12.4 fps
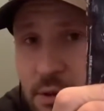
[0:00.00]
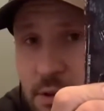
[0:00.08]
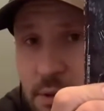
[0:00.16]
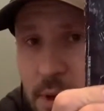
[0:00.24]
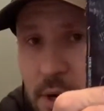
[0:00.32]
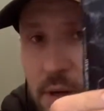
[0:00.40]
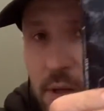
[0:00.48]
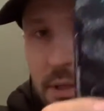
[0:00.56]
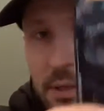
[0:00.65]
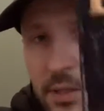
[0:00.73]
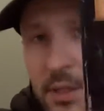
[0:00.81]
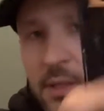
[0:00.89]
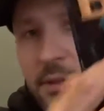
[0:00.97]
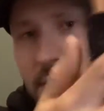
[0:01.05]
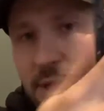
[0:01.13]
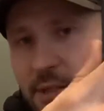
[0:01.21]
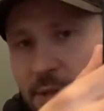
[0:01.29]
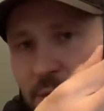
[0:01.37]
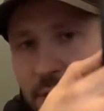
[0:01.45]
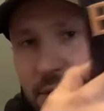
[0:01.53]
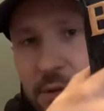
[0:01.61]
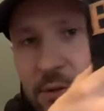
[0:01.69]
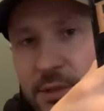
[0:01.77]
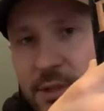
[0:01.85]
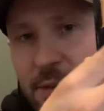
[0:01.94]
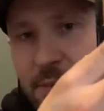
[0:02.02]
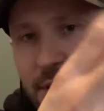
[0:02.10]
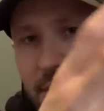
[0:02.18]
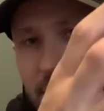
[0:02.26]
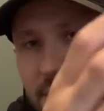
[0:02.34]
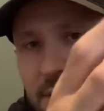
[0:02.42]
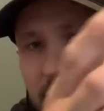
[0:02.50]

The Bog. This has a pretty cool step back.